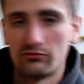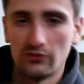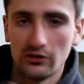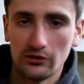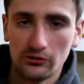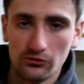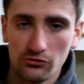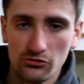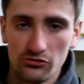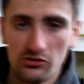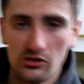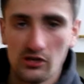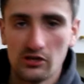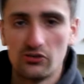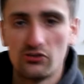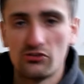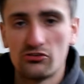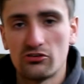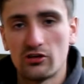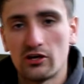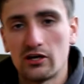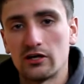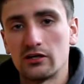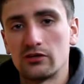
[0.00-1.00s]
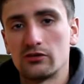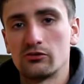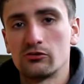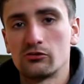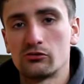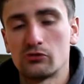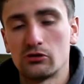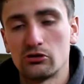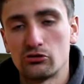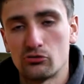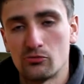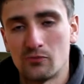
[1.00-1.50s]
vehicle side to side
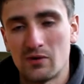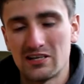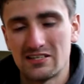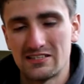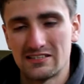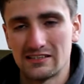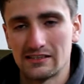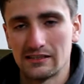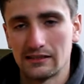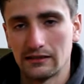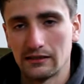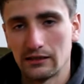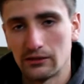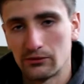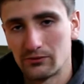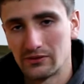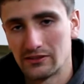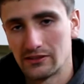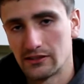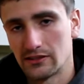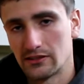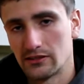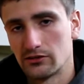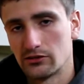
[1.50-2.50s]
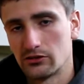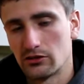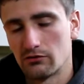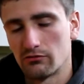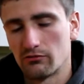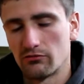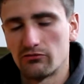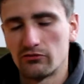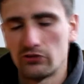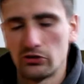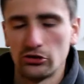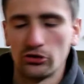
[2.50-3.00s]
quite dramatically like we did in the
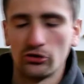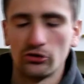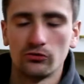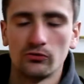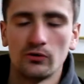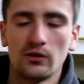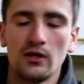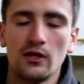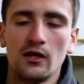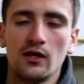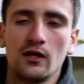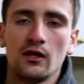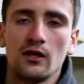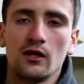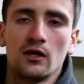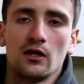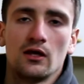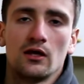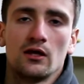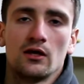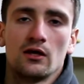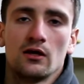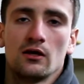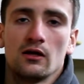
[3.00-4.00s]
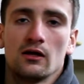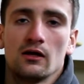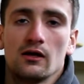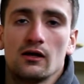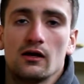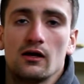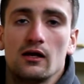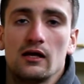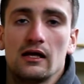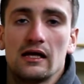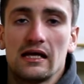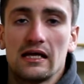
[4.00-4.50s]
other video,
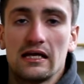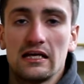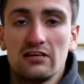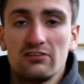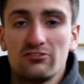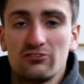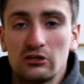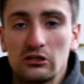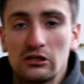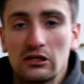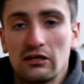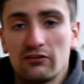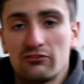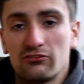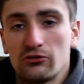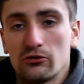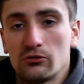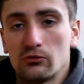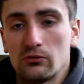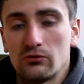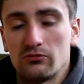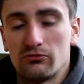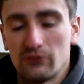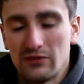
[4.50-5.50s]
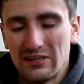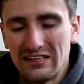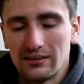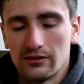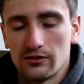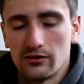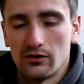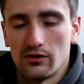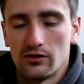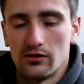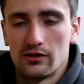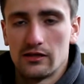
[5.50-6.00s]
even if you're
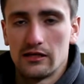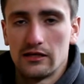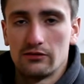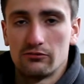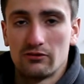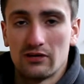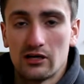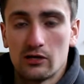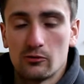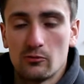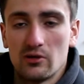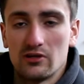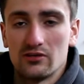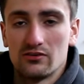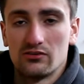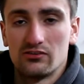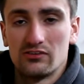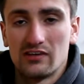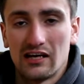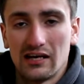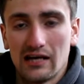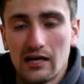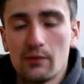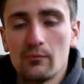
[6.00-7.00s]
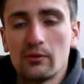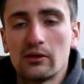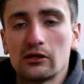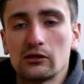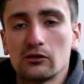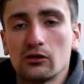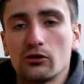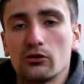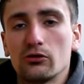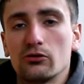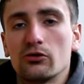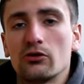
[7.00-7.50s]
within the recommended dynamic
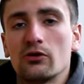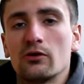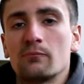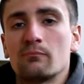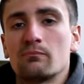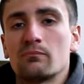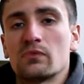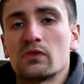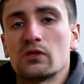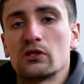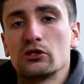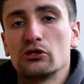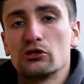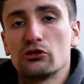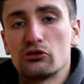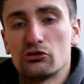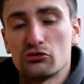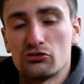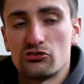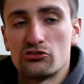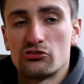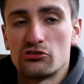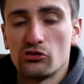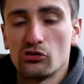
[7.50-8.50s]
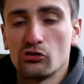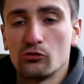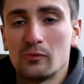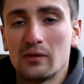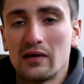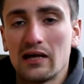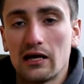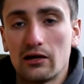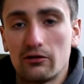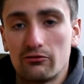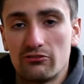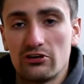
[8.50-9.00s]
load, you could still
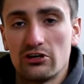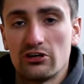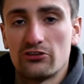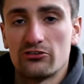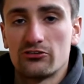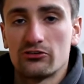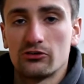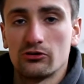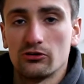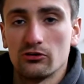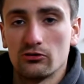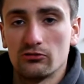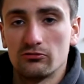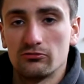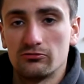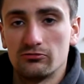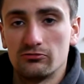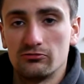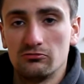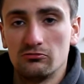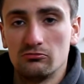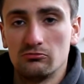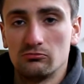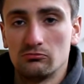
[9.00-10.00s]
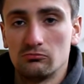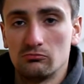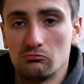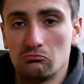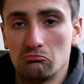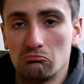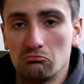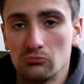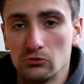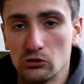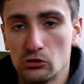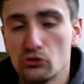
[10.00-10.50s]
be at risk of
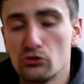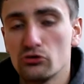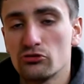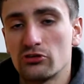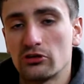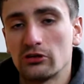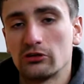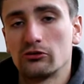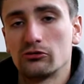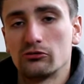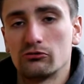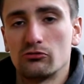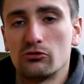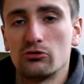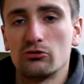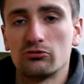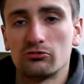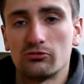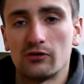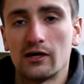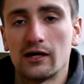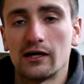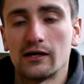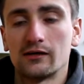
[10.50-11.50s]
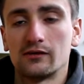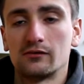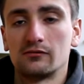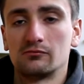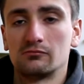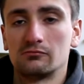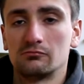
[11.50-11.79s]
losing your roof rack,